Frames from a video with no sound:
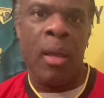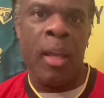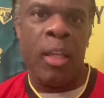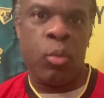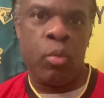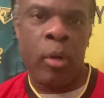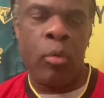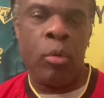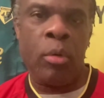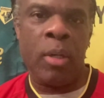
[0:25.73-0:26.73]
His
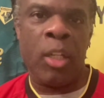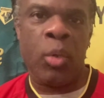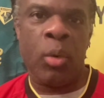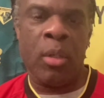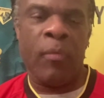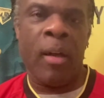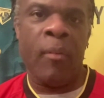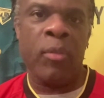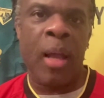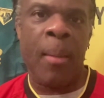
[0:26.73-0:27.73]
record in
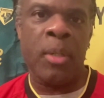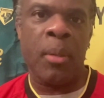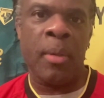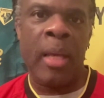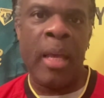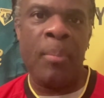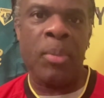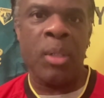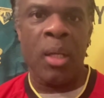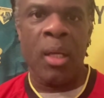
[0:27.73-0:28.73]
25 championship games,